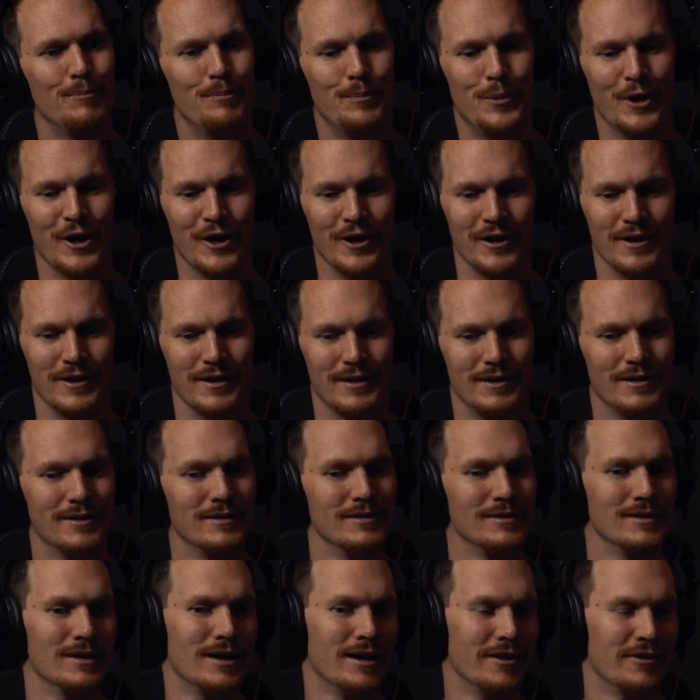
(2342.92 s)
but
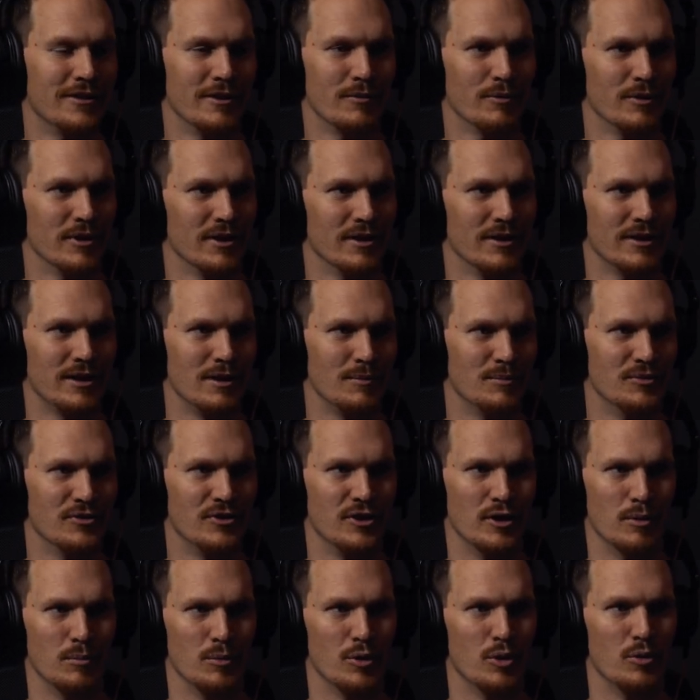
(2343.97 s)
I think we're going to keep
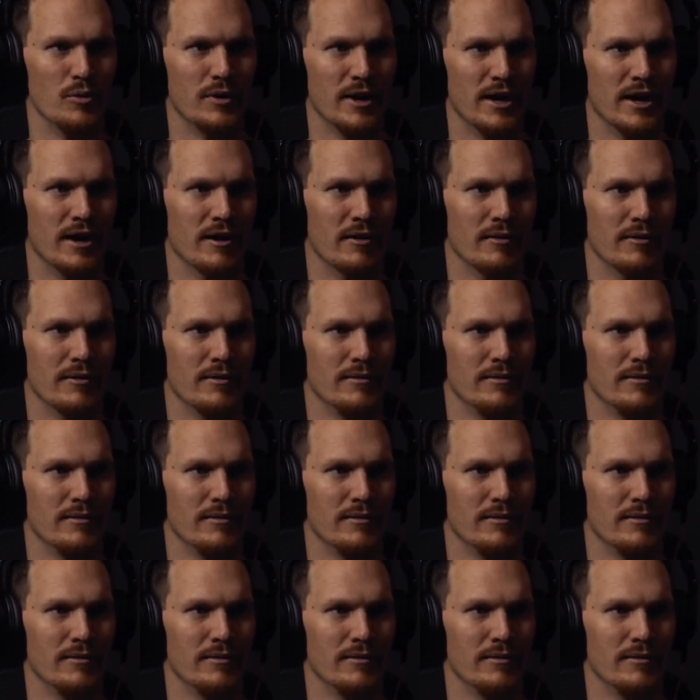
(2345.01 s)
seeing them go down.